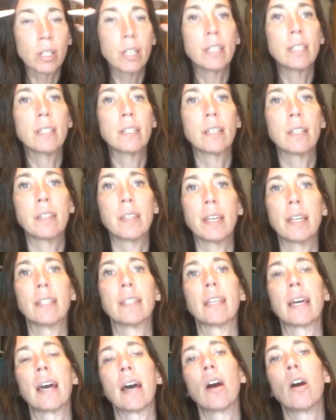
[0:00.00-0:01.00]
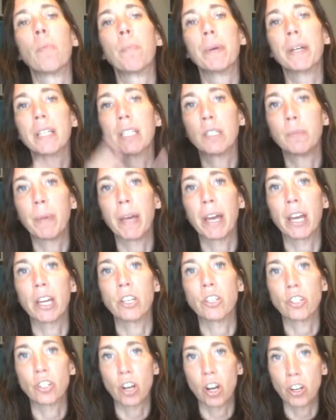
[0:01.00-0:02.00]
Listen to things that help expand
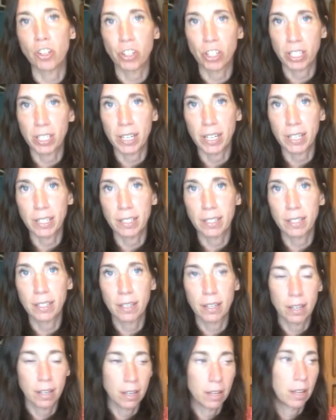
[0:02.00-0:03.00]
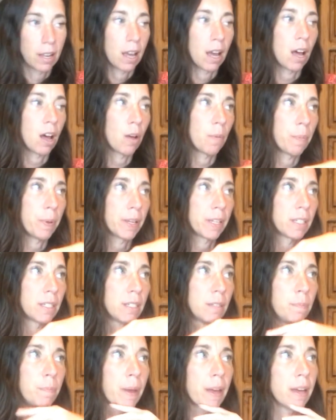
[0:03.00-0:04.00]
your consciousness, help
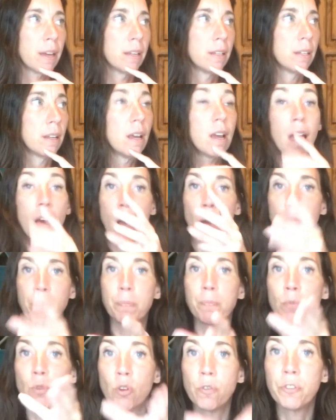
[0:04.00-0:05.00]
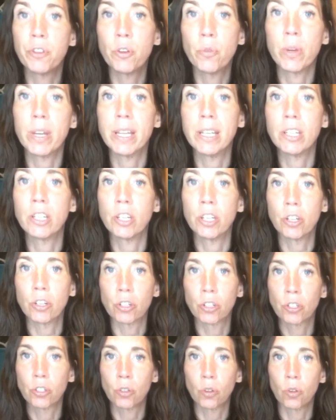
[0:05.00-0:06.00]
move you into your
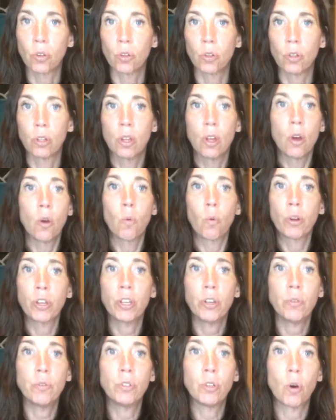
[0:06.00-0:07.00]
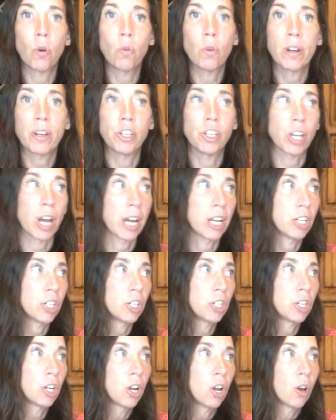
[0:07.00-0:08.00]
soul, where you don't
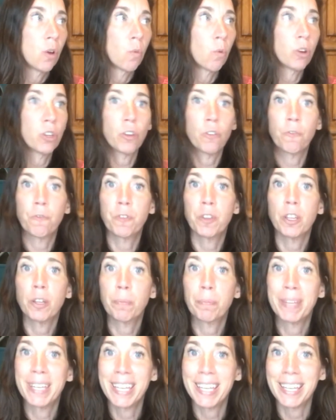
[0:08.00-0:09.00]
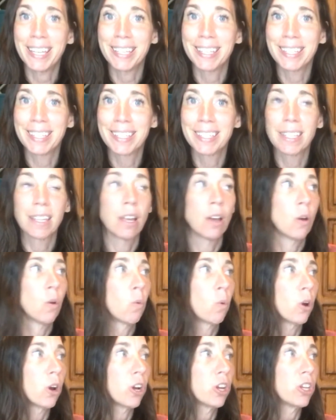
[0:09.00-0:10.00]
judge, where you feel peace,
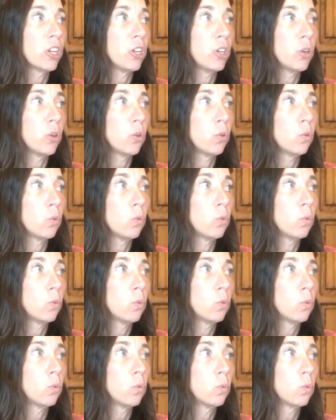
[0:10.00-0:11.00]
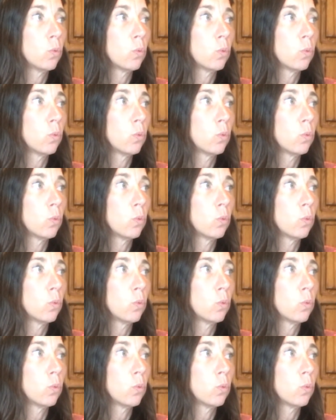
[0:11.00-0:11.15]
where you